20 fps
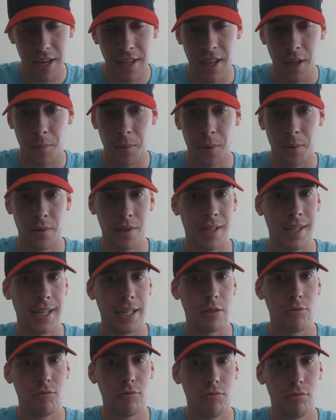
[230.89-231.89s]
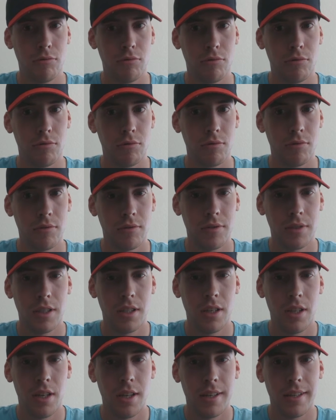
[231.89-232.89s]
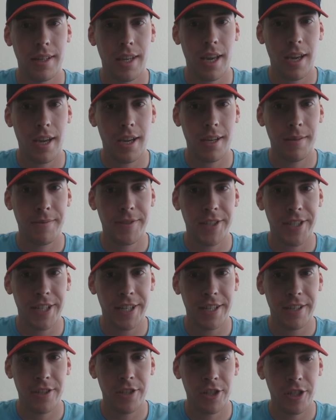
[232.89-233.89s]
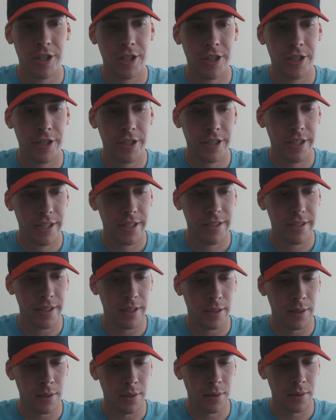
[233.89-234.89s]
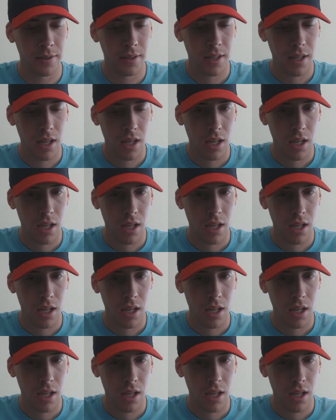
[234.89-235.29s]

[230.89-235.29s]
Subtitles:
And then we were like, oh, game changer. So